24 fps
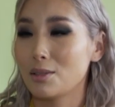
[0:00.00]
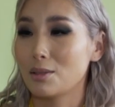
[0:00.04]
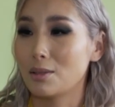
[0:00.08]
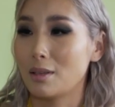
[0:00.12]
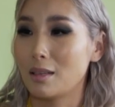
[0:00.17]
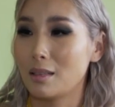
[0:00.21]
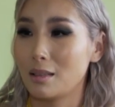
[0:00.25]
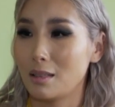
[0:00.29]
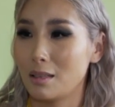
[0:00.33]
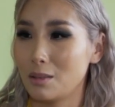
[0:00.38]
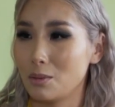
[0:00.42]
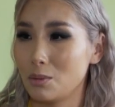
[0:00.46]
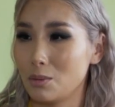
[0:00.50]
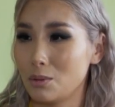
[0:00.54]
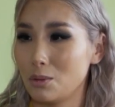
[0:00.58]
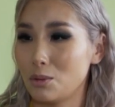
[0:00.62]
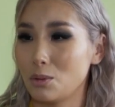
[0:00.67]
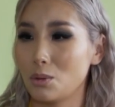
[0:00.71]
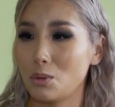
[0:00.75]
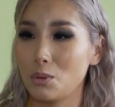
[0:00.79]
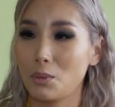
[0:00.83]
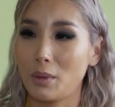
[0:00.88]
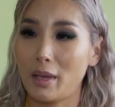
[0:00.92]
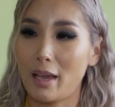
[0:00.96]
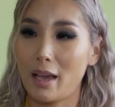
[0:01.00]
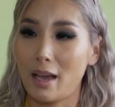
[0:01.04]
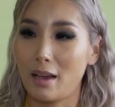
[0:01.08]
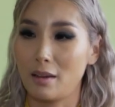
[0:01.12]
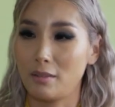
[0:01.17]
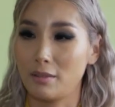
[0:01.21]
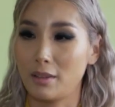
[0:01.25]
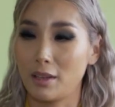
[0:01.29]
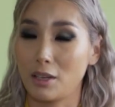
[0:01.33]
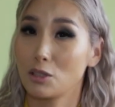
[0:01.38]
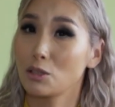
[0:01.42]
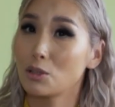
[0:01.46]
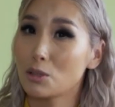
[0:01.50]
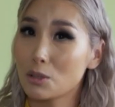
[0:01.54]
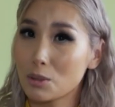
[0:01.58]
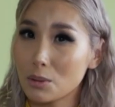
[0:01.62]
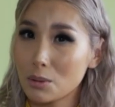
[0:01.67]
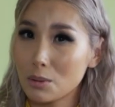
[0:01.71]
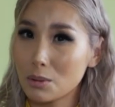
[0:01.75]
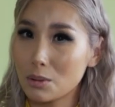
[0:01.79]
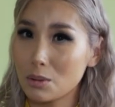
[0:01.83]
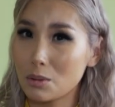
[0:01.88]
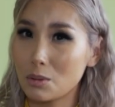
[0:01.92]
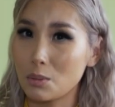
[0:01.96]
And then so we have like
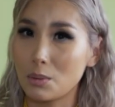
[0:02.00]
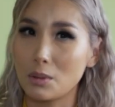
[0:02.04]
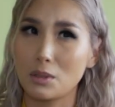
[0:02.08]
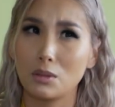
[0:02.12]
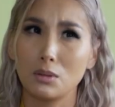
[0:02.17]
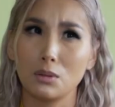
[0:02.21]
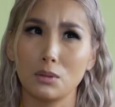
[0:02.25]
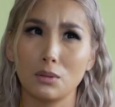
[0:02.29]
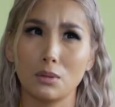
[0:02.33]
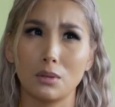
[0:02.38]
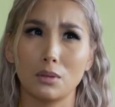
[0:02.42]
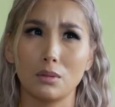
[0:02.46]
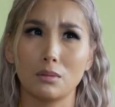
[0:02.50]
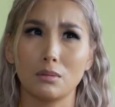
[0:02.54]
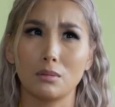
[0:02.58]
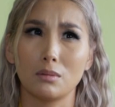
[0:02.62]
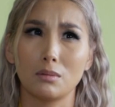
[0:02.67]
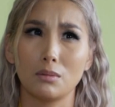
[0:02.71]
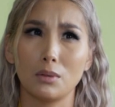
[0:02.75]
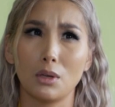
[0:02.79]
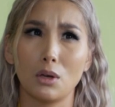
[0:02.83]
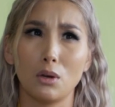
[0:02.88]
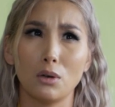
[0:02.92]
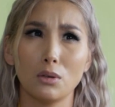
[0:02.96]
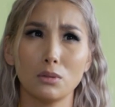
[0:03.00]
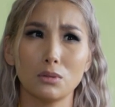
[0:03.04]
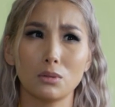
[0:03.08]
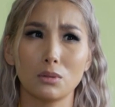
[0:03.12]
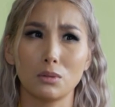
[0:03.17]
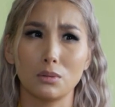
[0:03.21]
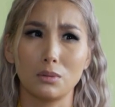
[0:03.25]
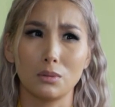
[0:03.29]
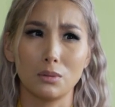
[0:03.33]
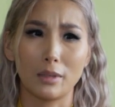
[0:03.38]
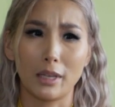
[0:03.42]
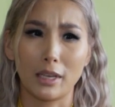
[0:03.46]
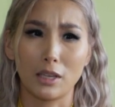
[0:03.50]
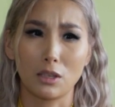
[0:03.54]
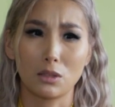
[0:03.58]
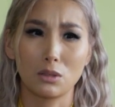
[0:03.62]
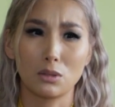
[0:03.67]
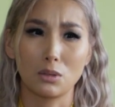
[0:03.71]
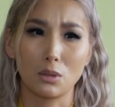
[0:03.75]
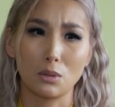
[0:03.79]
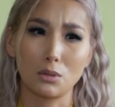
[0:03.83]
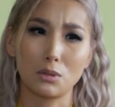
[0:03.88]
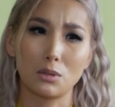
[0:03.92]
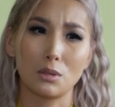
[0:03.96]
shoots. We also do like
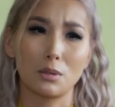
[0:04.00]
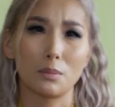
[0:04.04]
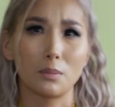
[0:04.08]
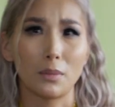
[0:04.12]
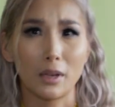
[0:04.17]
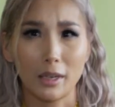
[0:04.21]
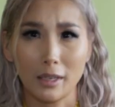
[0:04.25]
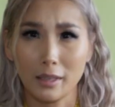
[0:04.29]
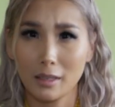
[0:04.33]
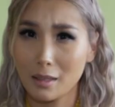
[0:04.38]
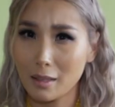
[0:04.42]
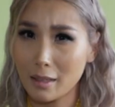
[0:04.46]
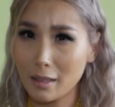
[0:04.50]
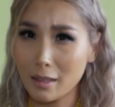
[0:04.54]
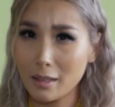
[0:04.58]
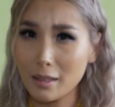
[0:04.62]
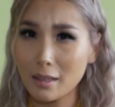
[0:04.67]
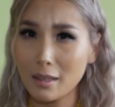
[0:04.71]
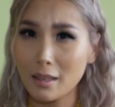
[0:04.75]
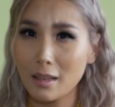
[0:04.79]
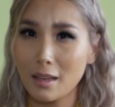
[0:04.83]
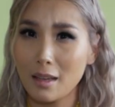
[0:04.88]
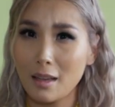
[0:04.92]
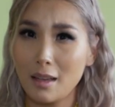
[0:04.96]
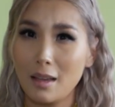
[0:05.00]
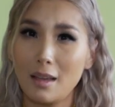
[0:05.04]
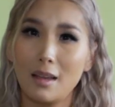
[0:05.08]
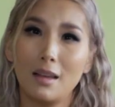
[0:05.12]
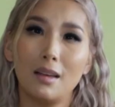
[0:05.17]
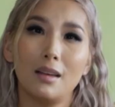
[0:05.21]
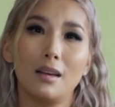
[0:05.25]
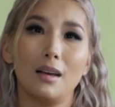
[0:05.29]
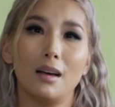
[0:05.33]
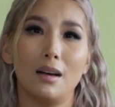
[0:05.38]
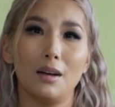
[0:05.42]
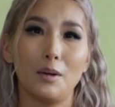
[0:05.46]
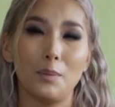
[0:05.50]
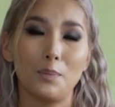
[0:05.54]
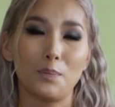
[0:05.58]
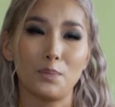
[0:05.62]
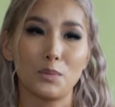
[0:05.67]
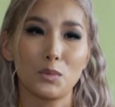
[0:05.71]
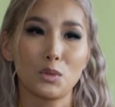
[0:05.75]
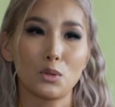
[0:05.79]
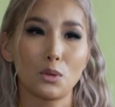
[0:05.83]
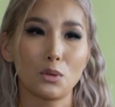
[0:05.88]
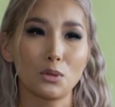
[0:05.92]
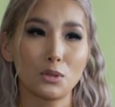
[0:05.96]
social marketing,
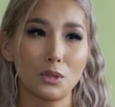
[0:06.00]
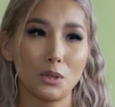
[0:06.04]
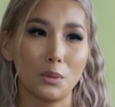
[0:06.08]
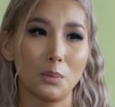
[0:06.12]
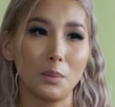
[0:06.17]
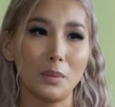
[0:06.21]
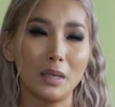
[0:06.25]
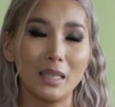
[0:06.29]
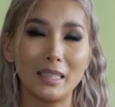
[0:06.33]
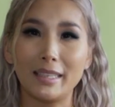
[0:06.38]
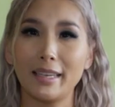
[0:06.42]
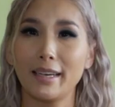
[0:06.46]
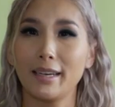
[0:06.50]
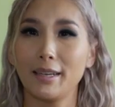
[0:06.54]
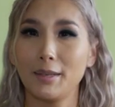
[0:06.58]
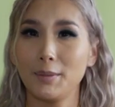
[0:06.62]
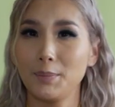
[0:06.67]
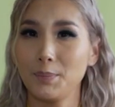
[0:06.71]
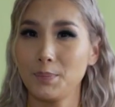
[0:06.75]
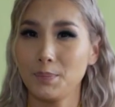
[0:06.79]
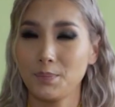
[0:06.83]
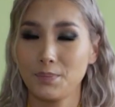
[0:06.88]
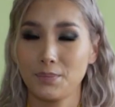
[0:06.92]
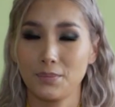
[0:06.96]
social media